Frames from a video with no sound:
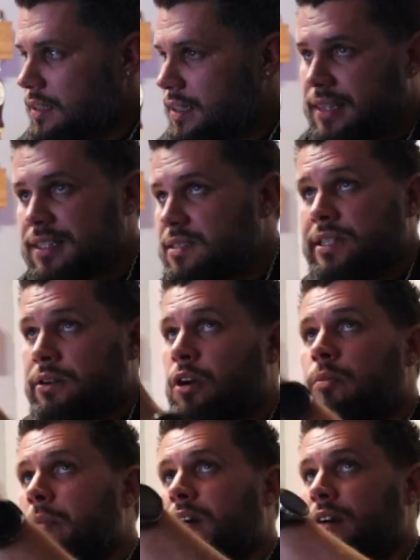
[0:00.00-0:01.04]
get the
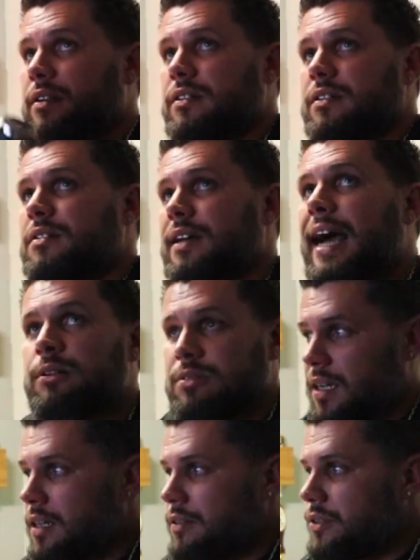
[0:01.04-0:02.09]
zero mark
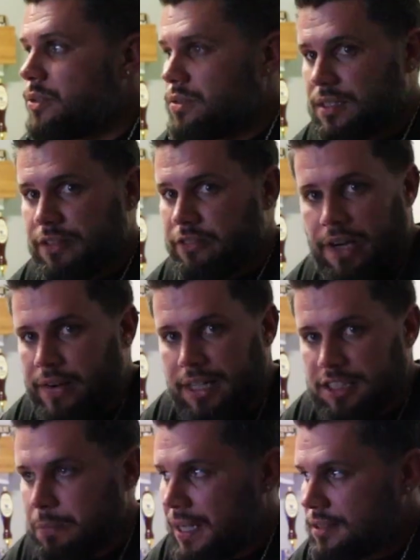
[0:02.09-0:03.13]
outside of using a very
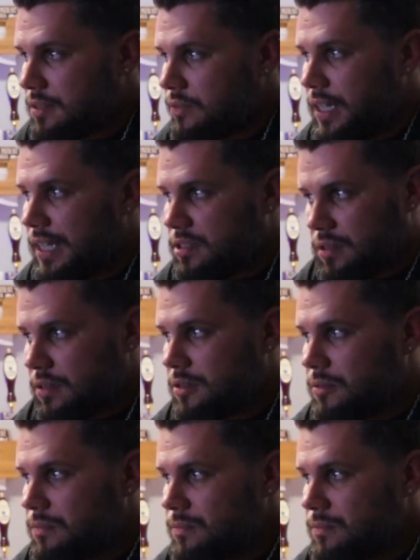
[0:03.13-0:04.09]
expensive laser.